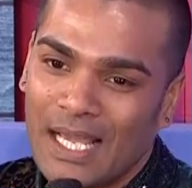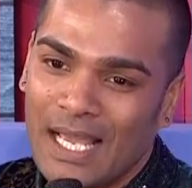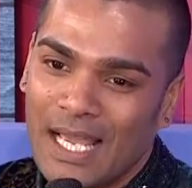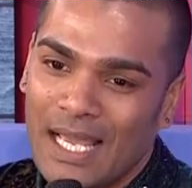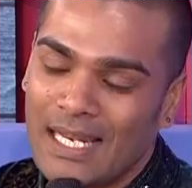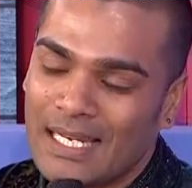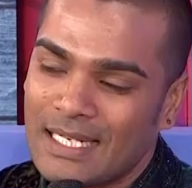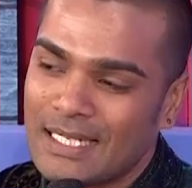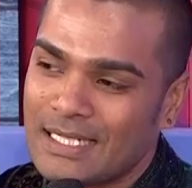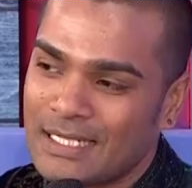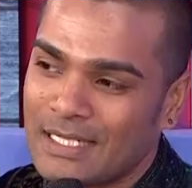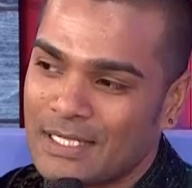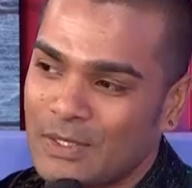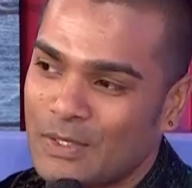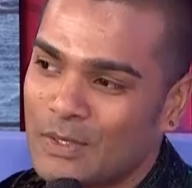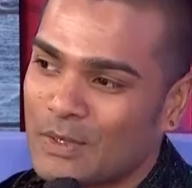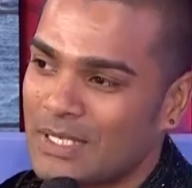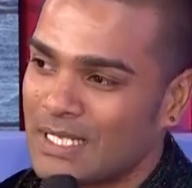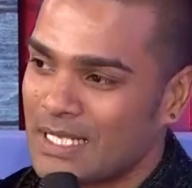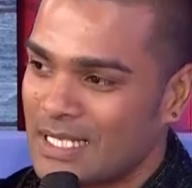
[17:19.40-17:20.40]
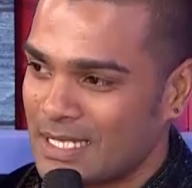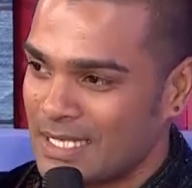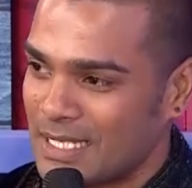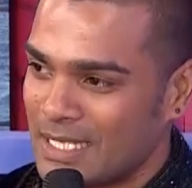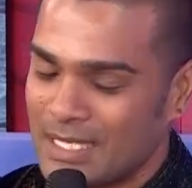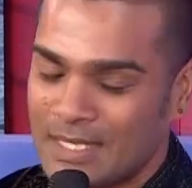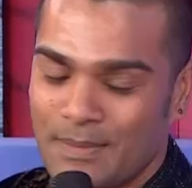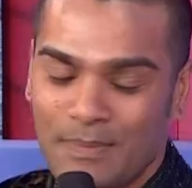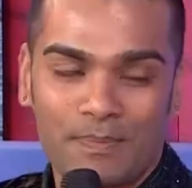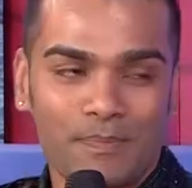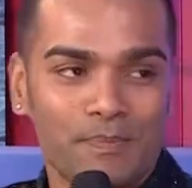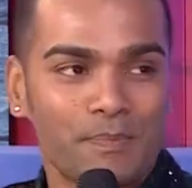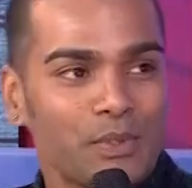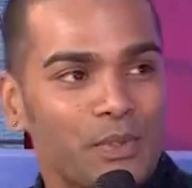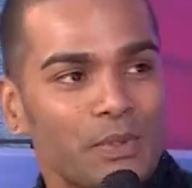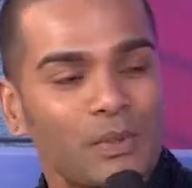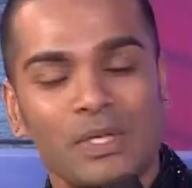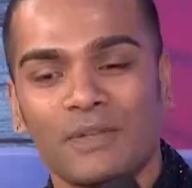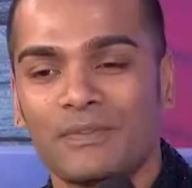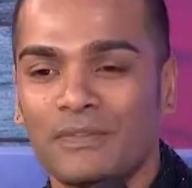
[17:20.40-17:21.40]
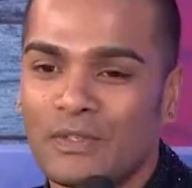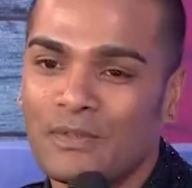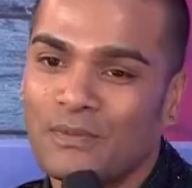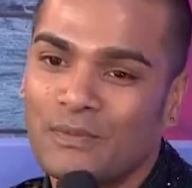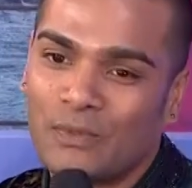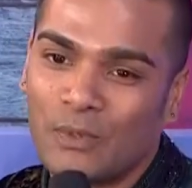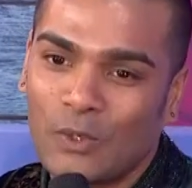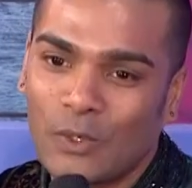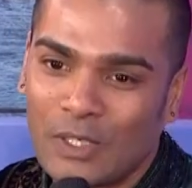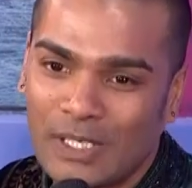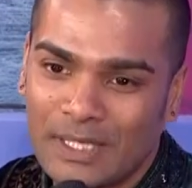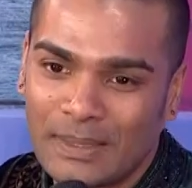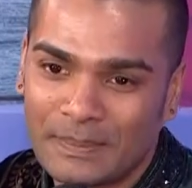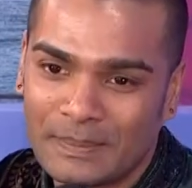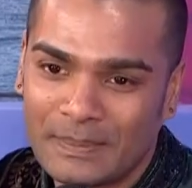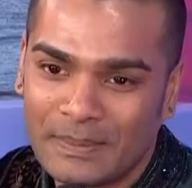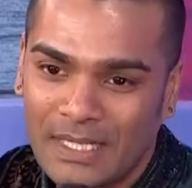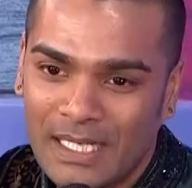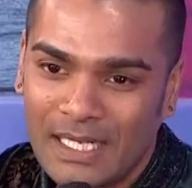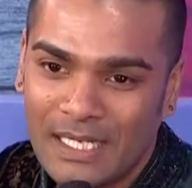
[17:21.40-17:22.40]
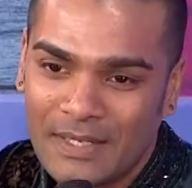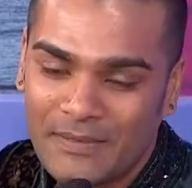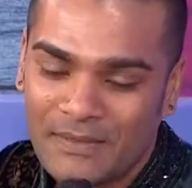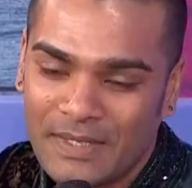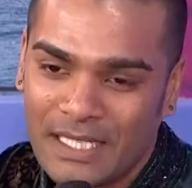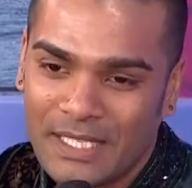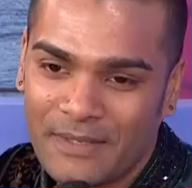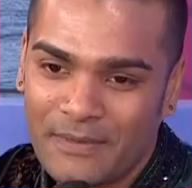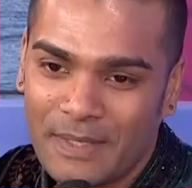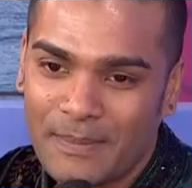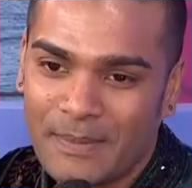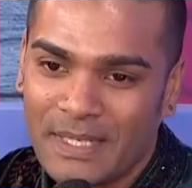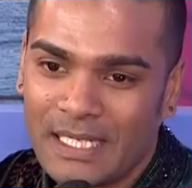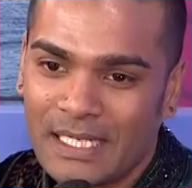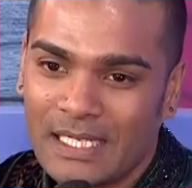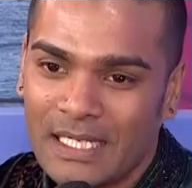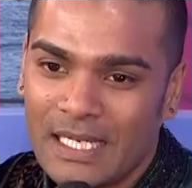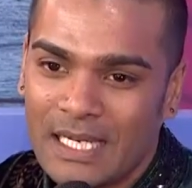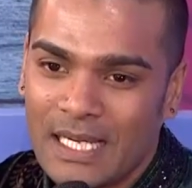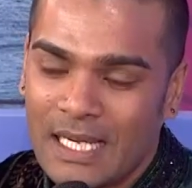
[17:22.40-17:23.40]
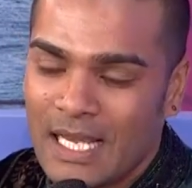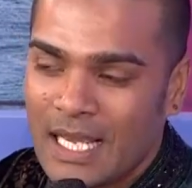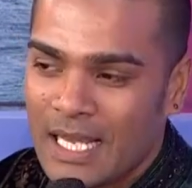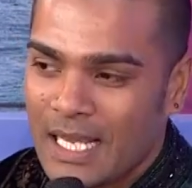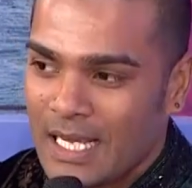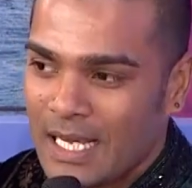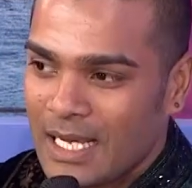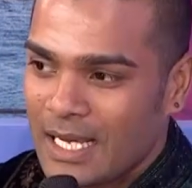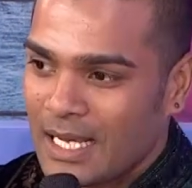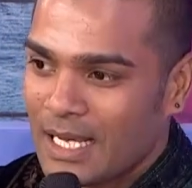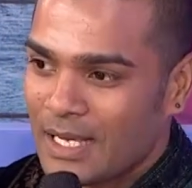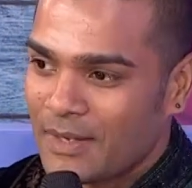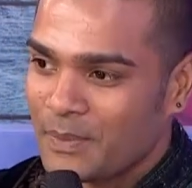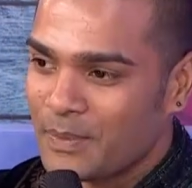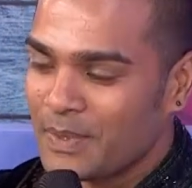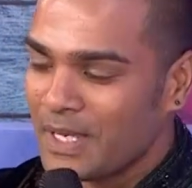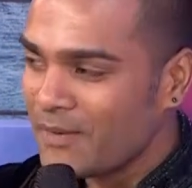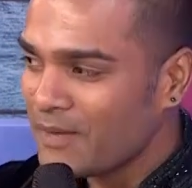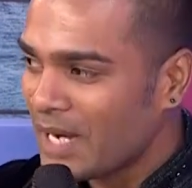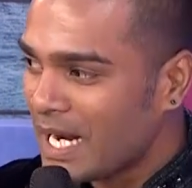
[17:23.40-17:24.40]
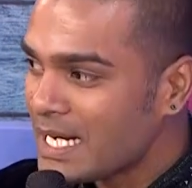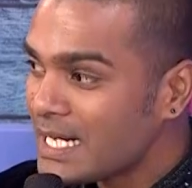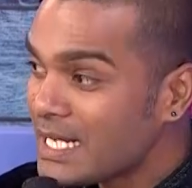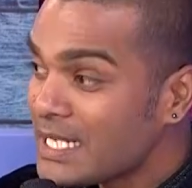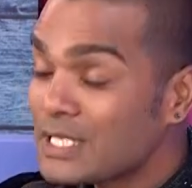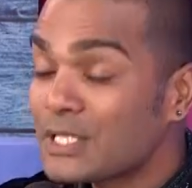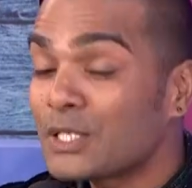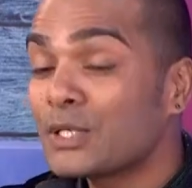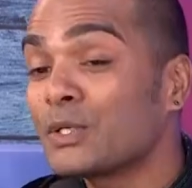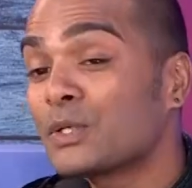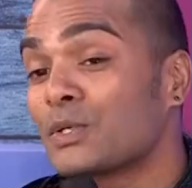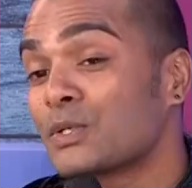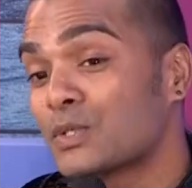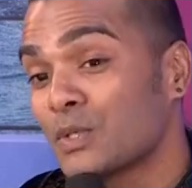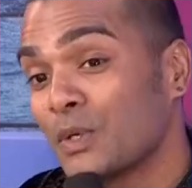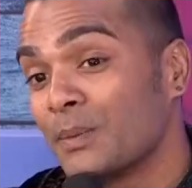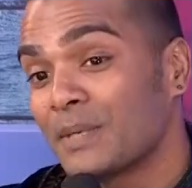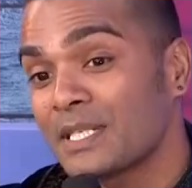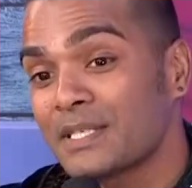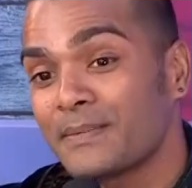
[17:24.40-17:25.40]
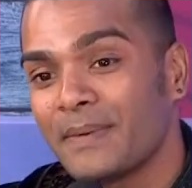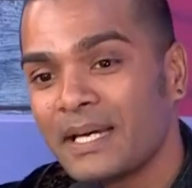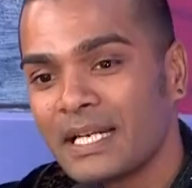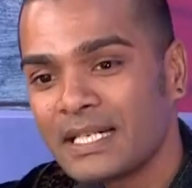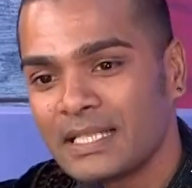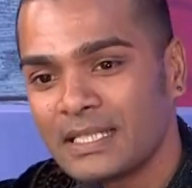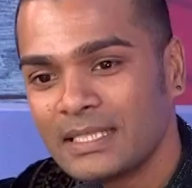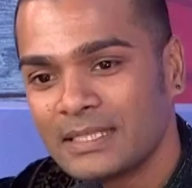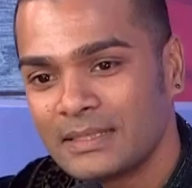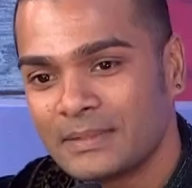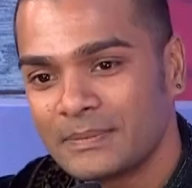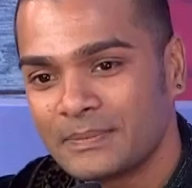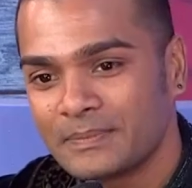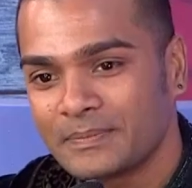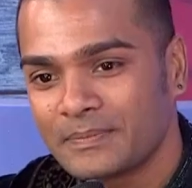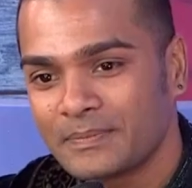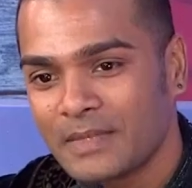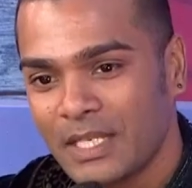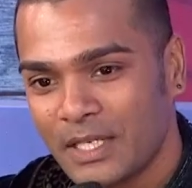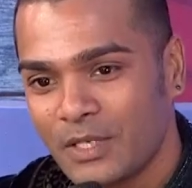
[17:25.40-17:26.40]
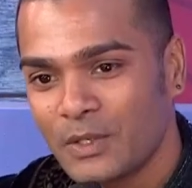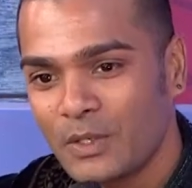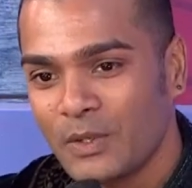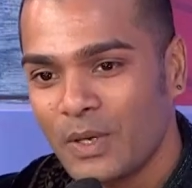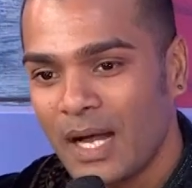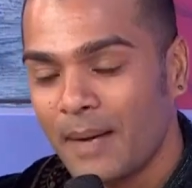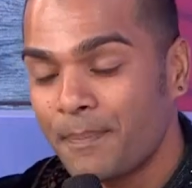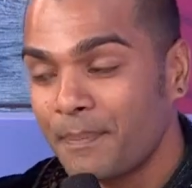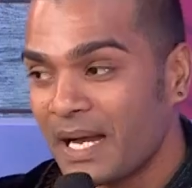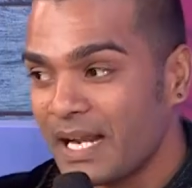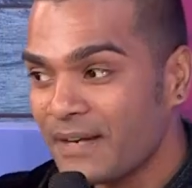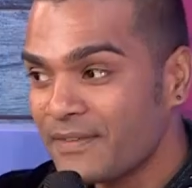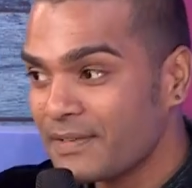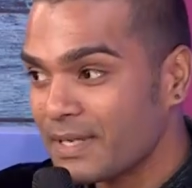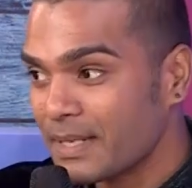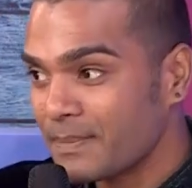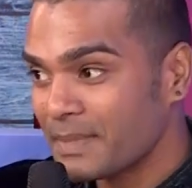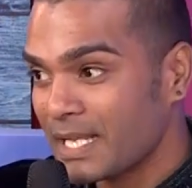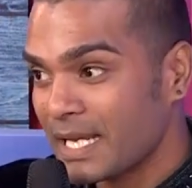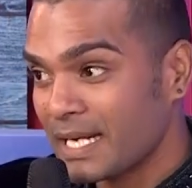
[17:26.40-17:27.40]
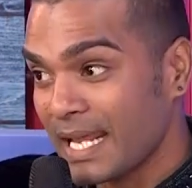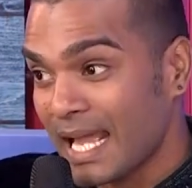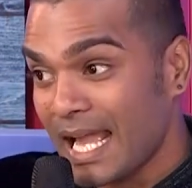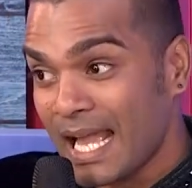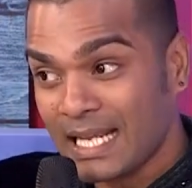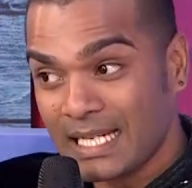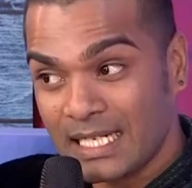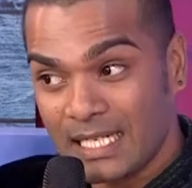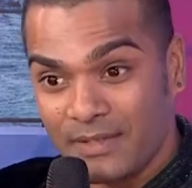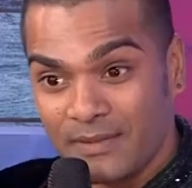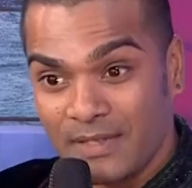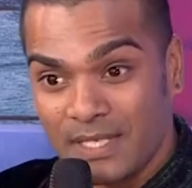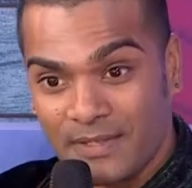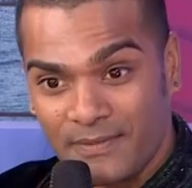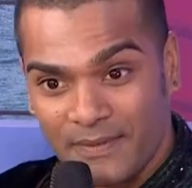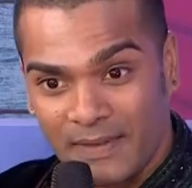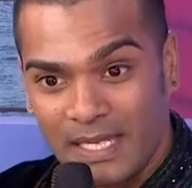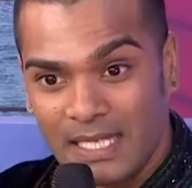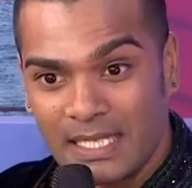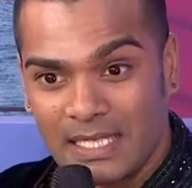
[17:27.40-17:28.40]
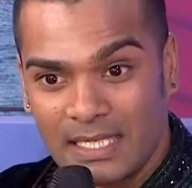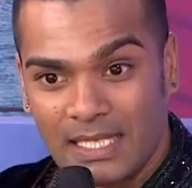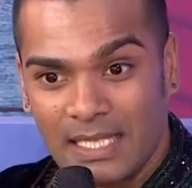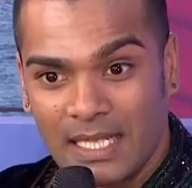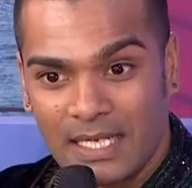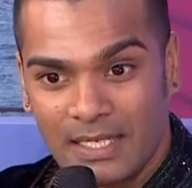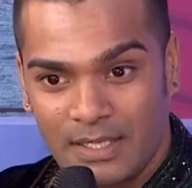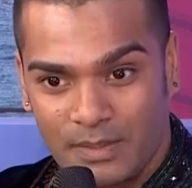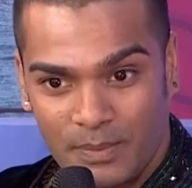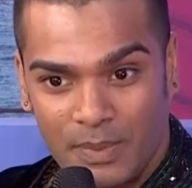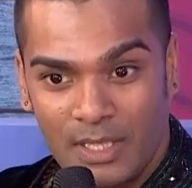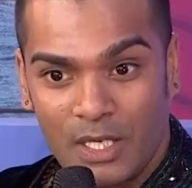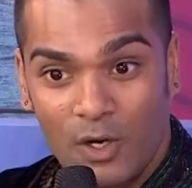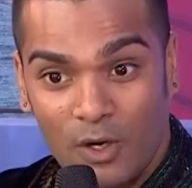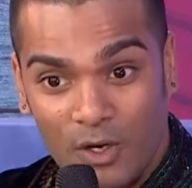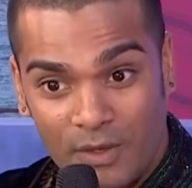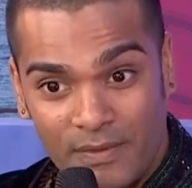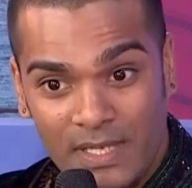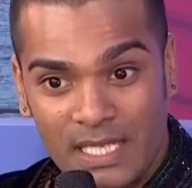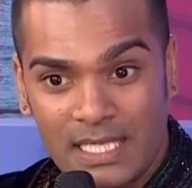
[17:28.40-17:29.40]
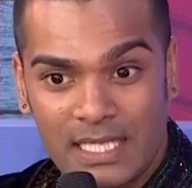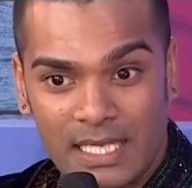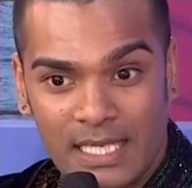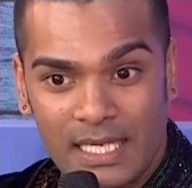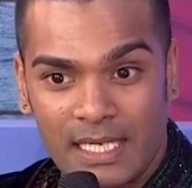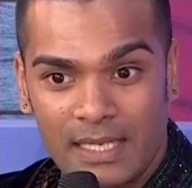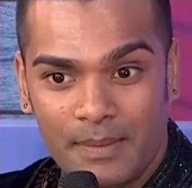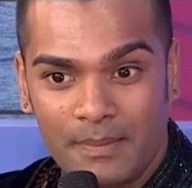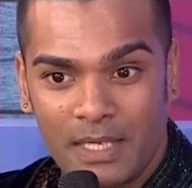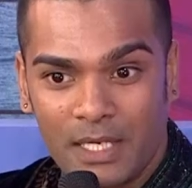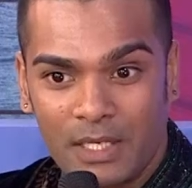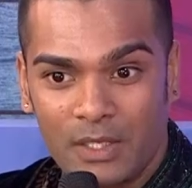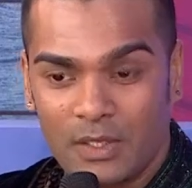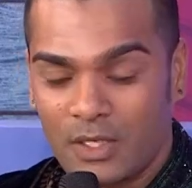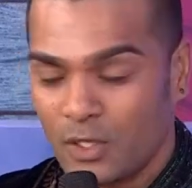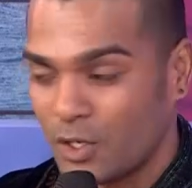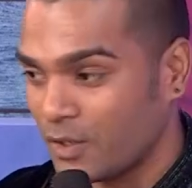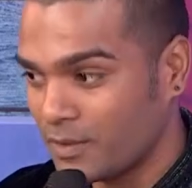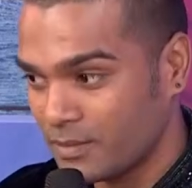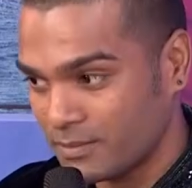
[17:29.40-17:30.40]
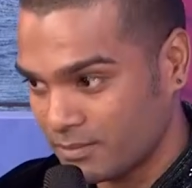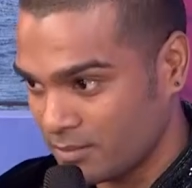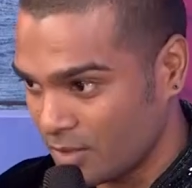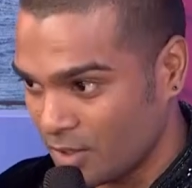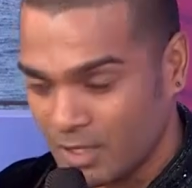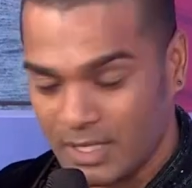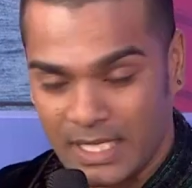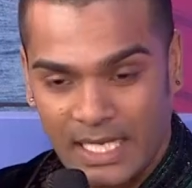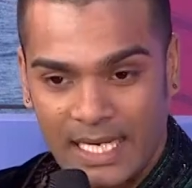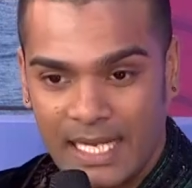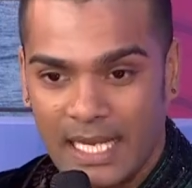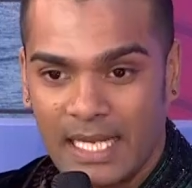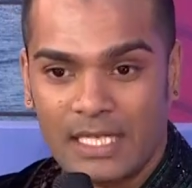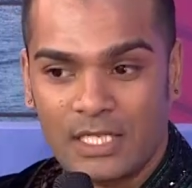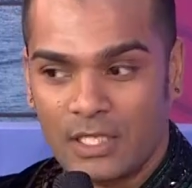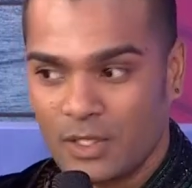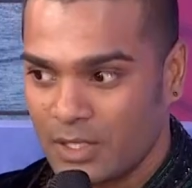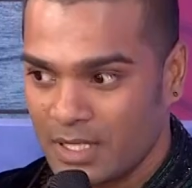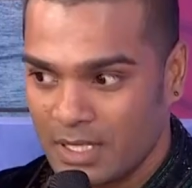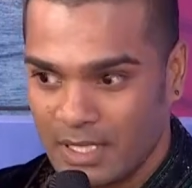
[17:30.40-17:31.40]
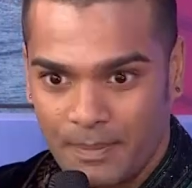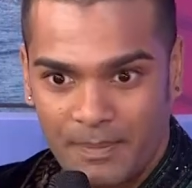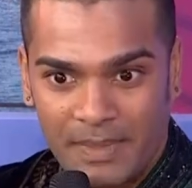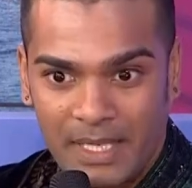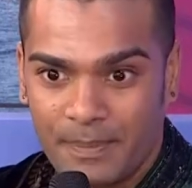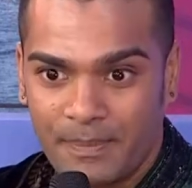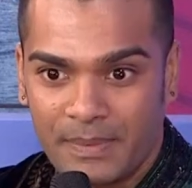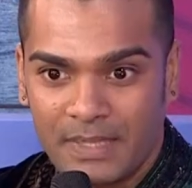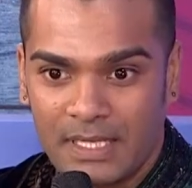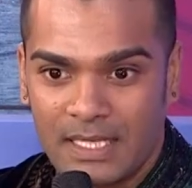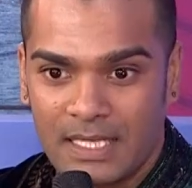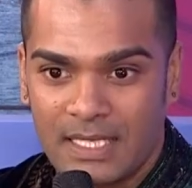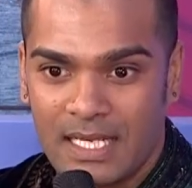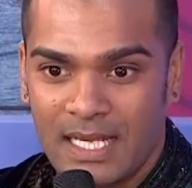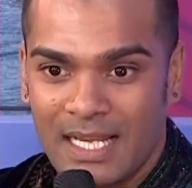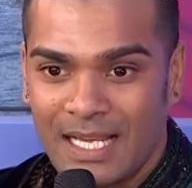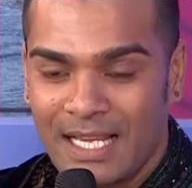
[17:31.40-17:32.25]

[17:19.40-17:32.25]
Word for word: and you know this this beautiful forum, We the Women. We have understood you so much better. You know, apart from that activist face that we always read about or on the net or in the papers,